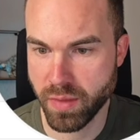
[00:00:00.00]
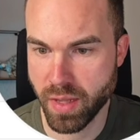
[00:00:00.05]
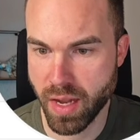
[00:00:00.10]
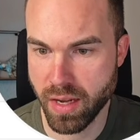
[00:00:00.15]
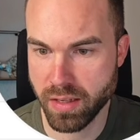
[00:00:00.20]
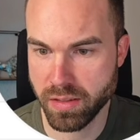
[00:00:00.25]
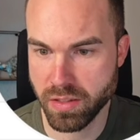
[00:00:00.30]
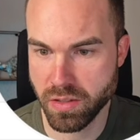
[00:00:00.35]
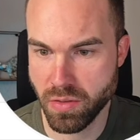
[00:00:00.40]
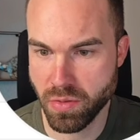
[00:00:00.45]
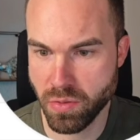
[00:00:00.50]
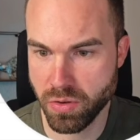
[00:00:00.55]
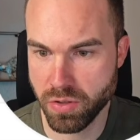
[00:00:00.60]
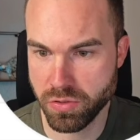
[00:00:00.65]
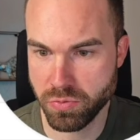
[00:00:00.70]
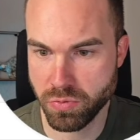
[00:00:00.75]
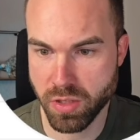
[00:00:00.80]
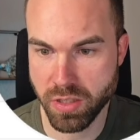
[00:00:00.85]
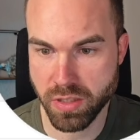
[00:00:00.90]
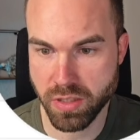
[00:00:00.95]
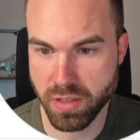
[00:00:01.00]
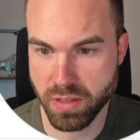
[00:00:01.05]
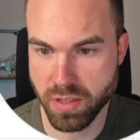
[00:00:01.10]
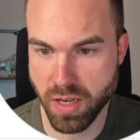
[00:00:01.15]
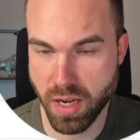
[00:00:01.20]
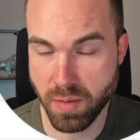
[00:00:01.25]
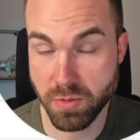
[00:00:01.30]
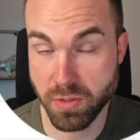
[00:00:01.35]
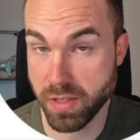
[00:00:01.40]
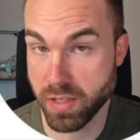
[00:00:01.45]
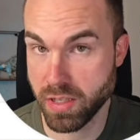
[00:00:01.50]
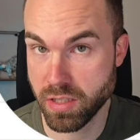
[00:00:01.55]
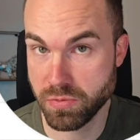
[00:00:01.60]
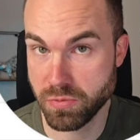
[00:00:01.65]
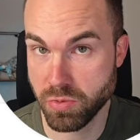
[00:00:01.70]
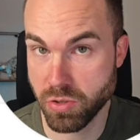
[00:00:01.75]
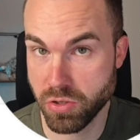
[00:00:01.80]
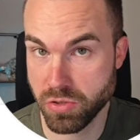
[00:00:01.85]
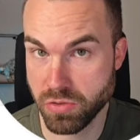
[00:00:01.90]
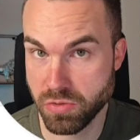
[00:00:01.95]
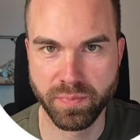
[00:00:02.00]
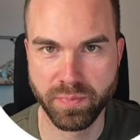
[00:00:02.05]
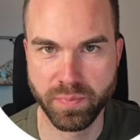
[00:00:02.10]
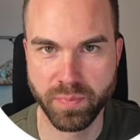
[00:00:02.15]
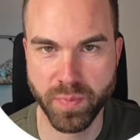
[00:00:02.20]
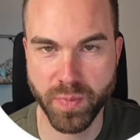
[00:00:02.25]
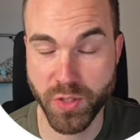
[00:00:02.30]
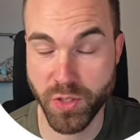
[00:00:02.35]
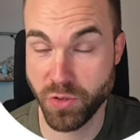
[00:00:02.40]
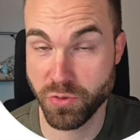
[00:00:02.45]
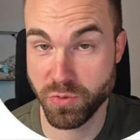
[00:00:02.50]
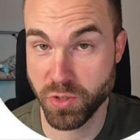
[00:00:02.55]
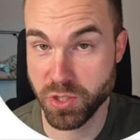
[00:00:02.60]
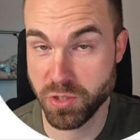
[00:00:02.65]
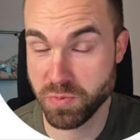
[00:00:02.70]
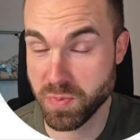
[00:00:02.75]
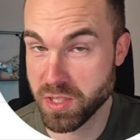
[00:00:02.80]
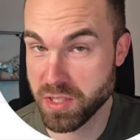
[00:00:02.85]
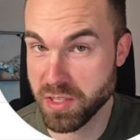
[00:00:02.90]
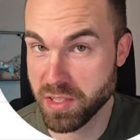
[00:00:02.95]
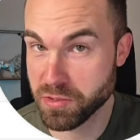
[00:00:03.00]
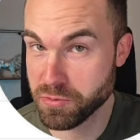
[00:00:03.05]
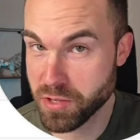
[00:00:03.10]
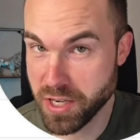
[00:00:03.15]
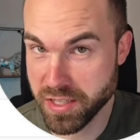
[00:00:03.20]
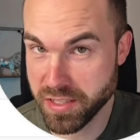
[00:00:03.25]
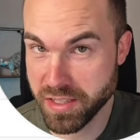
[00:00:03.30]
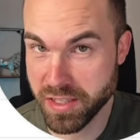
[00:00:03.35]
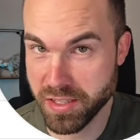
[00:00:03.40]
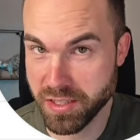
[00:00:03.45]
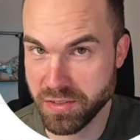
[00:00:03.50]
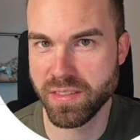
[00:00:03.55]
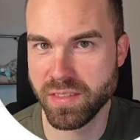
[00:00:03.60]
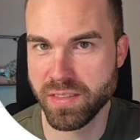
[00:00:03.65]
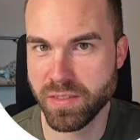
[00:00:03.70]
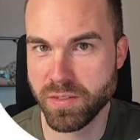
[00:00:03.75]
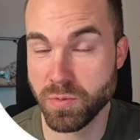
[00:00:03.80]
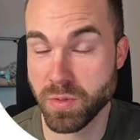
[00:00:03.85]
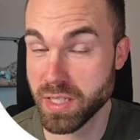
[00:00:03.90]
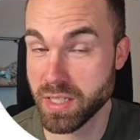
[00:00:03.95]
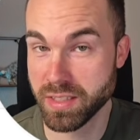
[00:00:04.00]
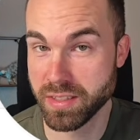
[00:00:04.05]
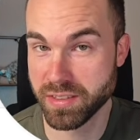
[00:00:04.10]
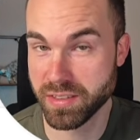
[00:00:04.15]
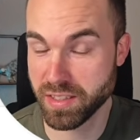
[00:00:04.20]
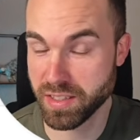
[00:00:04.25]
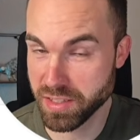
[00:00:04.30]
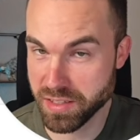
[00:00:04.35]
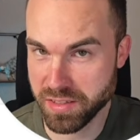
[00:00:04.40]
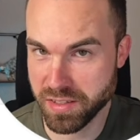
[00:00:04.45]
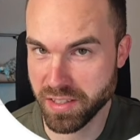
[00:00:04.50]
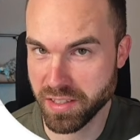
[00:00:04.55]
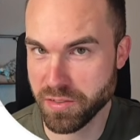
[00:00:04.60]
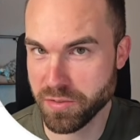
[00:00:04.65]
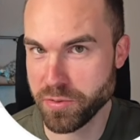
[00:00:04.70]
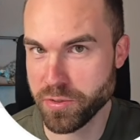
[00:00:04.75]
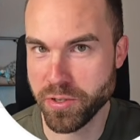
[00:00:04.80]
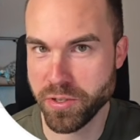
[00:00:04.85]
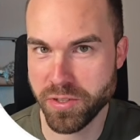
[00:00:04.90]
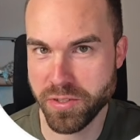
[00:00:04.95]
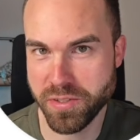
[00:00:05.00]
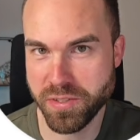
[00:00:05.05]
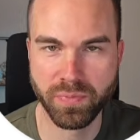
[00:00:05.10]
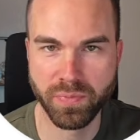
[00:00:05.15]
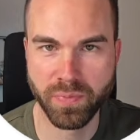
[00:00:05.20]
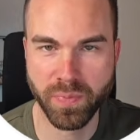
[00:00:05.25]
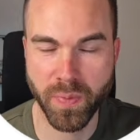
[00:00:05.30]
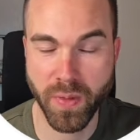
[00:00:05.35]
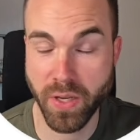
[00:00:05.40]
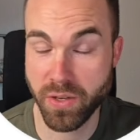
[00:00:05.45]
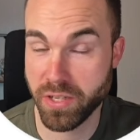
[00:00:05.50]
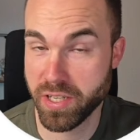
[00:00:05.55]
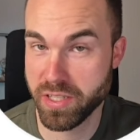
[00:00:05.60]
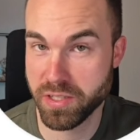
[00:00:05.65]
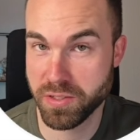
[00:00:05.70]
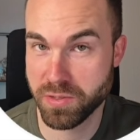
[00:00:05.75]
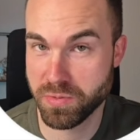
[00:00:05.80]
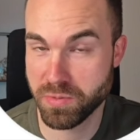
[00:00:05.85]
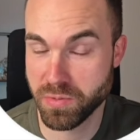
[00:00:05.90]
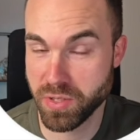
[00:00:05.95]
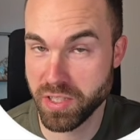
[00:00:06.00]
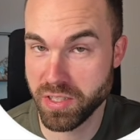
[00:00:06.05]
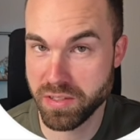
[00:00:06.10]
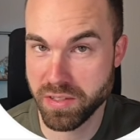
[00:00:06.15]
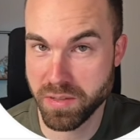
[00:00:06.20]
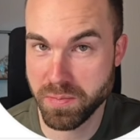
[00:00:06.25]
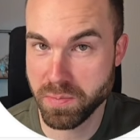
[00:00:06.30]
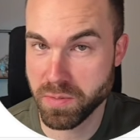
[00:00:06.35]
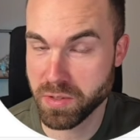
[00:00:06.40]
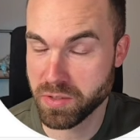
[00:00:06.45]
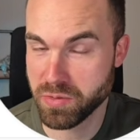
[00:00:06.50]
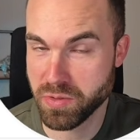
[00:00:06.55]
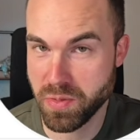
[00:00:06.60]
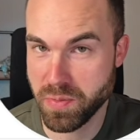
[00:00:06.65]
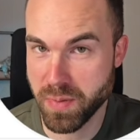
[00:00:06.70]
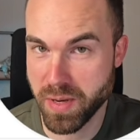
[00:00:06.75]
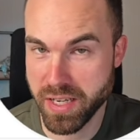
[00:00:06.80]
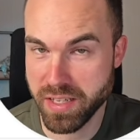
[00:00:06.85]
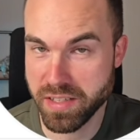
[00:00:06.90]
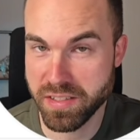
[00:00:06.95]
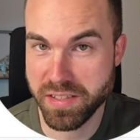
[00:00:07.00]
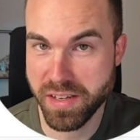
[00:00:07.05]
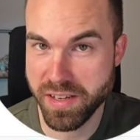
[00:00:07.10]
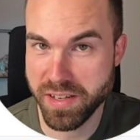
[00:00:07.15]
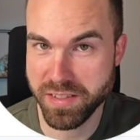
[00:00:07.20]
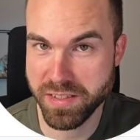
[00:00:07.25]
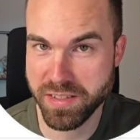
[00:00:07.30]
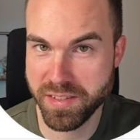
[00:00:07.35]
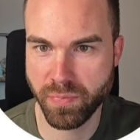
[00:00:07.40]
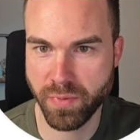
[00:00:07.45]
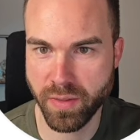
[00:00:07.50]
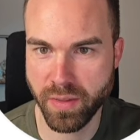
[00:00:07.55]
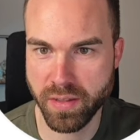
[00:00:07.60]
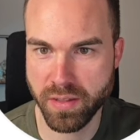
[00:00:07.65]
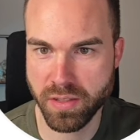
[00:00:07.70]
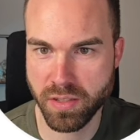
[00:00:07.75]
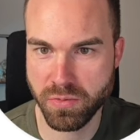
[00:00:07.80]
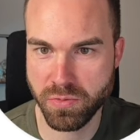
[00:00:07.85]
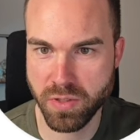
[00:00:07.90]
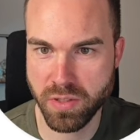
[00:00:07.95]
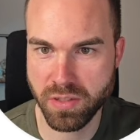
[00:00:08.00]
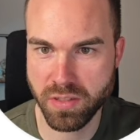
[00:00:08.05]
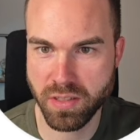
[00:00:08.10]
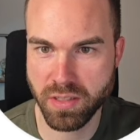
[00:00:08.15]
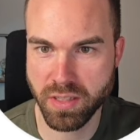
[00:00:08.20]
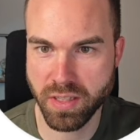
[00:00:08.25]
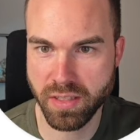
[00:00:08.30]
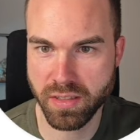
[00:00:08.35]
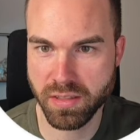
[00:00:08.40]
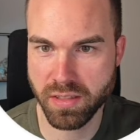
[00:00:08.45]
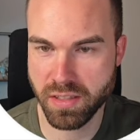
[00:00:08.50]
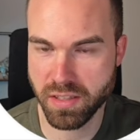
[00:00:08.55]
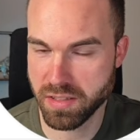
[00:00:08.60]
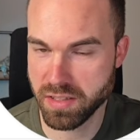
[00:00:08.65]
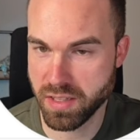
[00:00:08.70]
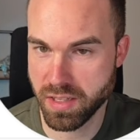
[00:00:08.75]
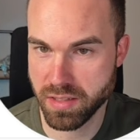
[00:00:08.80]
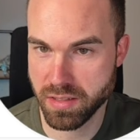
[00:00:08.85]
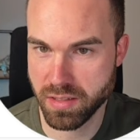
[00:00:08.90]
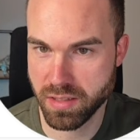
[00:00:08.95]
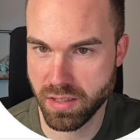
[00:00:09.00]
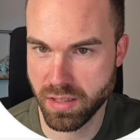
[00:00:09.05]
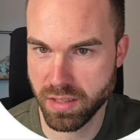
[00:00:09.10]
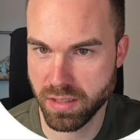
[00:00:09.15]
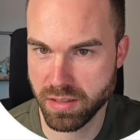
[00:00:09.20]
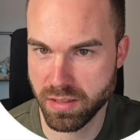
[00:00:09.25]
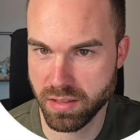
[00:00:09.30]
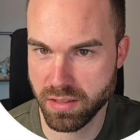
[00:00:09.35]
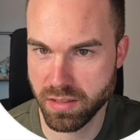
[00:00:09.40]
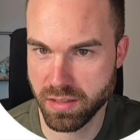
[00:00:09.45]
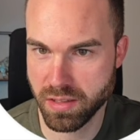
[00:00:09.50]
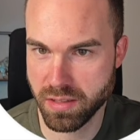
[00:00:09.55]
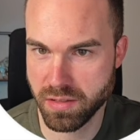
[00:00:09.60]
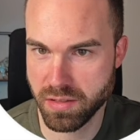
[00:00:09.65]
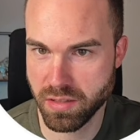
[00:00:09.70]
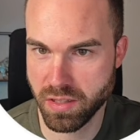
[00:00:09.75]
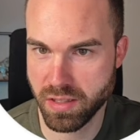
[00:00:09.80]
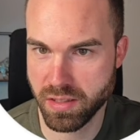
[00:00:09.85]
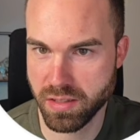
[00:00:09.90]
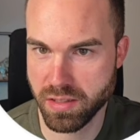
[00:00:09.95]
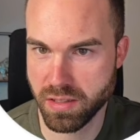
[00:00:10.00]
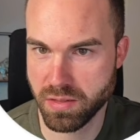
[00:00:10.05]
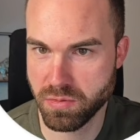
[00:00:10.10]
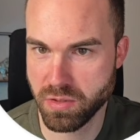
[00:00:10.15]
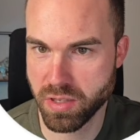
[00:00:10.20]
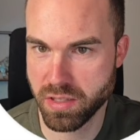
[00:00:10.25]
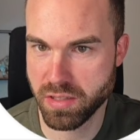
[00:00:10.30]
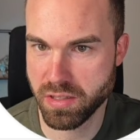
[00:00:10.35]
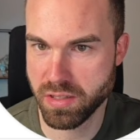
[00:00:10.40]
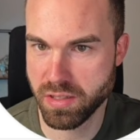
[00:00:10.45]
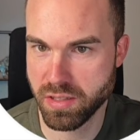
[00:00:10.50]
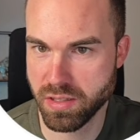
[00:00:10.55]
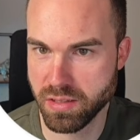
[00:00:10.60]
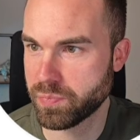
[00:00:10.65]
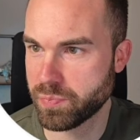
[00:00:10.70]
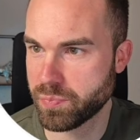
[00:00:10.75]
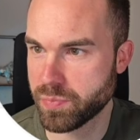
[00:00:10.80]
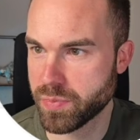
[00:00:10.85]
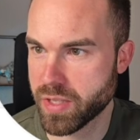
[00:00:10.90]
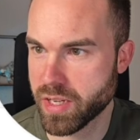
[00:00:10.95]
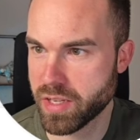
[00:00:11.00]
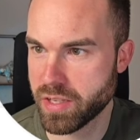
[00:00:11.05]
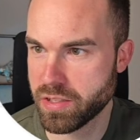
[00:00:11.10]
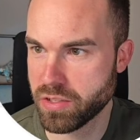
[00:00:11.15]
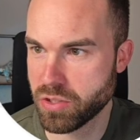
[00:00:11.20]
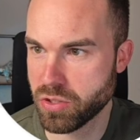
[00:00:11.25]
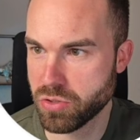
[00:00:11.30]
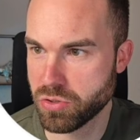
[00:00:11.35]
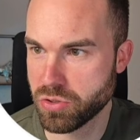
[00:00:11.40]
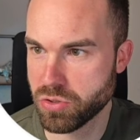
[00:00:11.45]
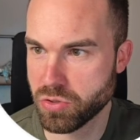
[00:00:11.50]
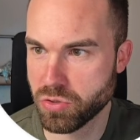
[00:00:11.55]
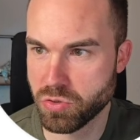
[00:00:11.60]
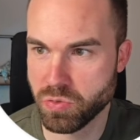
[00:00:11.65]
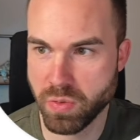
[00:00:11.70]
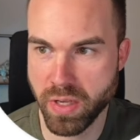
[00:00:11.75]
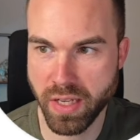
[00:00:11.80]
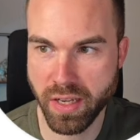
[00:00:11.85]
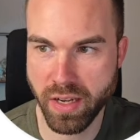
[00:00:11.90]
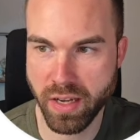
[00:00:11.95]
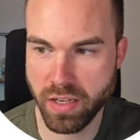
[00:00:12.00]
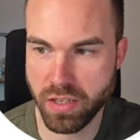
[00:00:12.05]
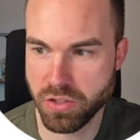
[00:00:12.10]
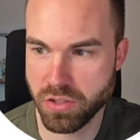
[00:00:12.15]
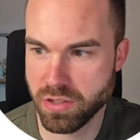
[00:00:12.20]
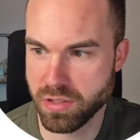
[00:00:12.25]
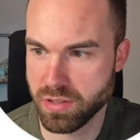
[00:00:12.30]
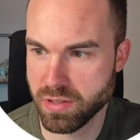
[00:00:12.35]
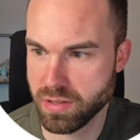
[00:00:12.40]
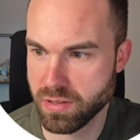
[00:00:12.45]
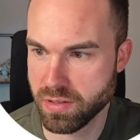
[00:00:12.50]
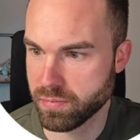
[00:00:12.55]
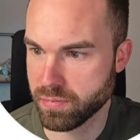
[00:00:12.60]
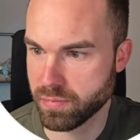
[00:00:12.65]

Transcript: And the third one is the upscaled version. So what's missing right now? Well, the listing, of course. Now that's really simple with MyDesigns. So we still got the design selected, as you can see right here. Then you go to quick actions.